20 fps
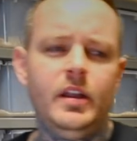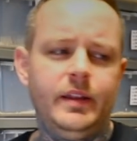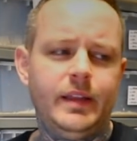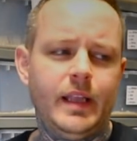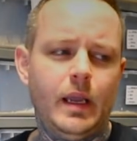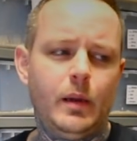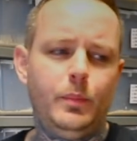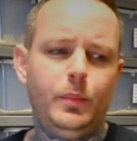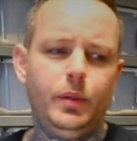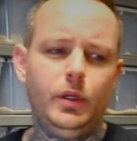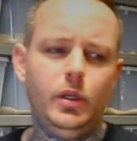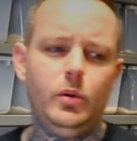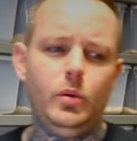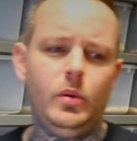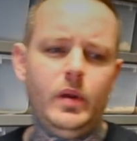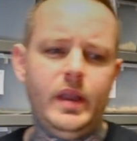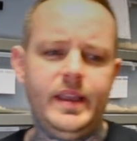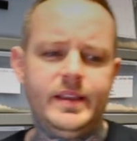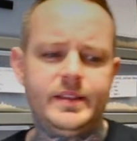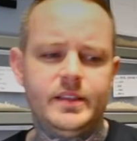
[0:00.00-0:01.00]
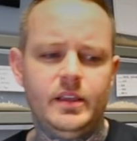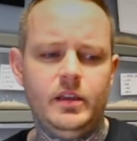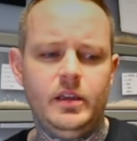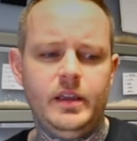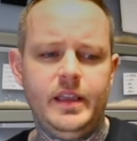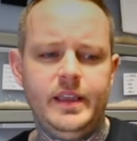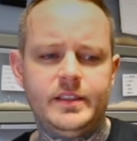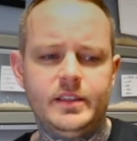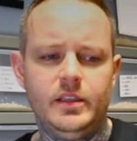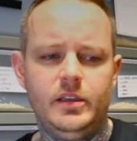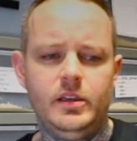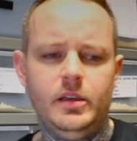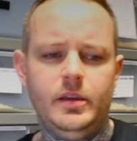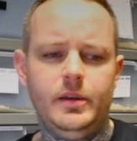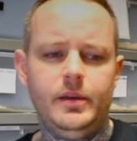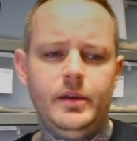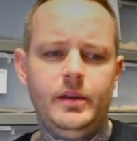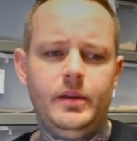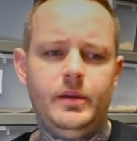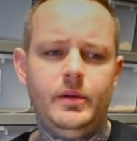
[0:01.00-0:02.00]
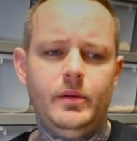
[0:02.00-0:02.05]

Now blue is a